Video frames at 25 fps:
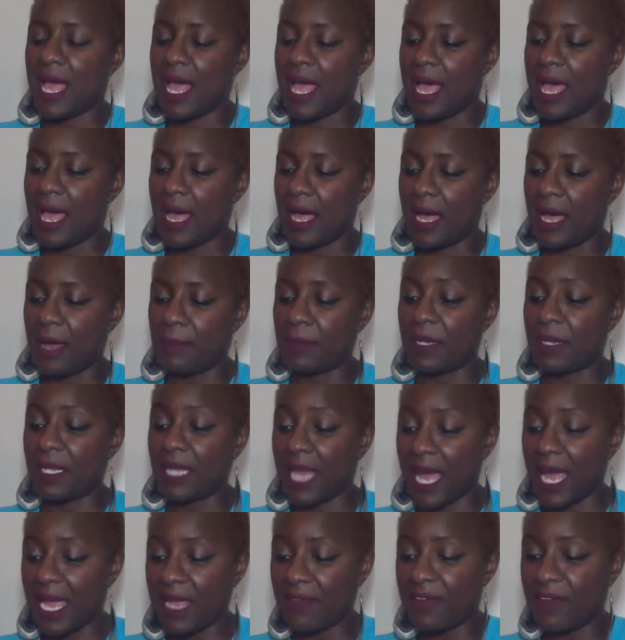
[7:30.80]
um,
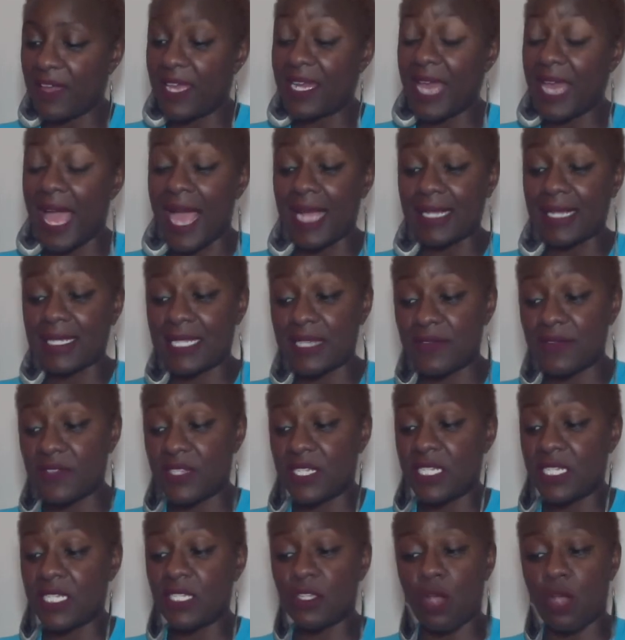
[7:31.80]
life and
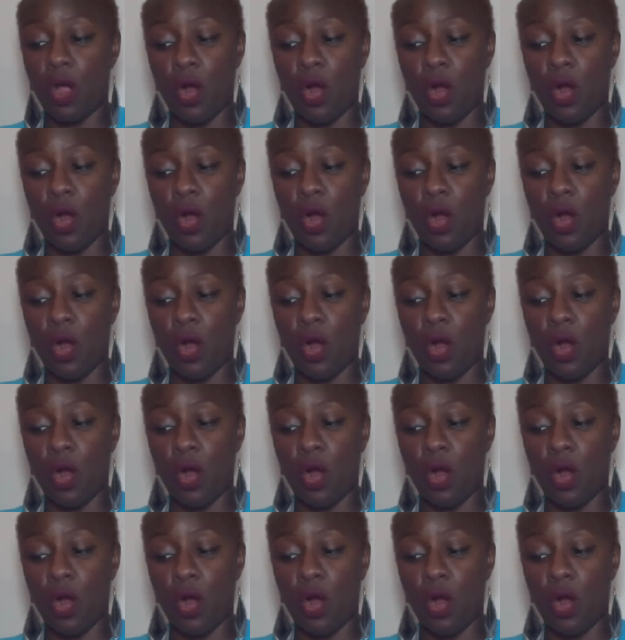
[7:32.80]
activities